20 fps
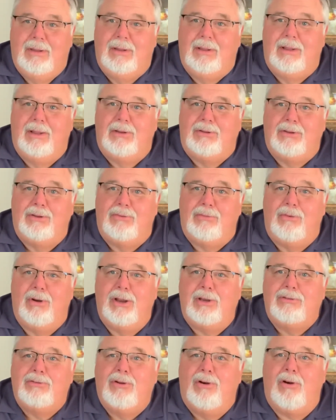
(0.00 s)
This is
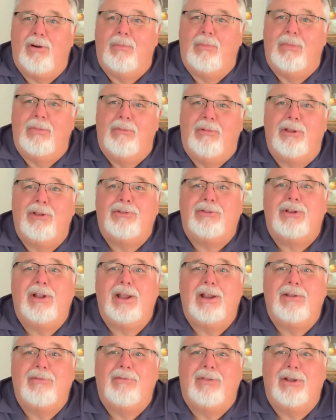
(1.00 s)
Rick Jarman, Real
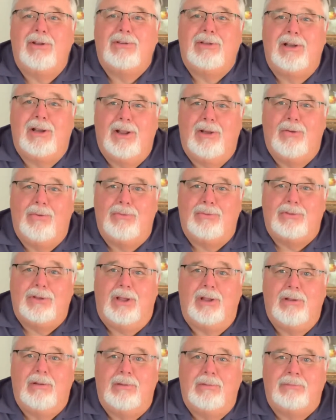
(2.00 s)
Estate Investing Old
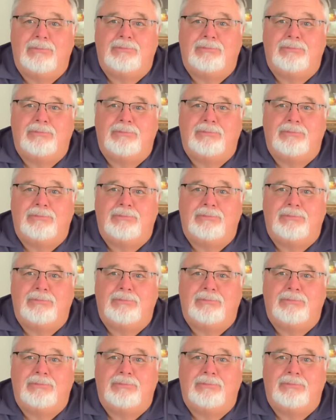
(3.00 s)
School.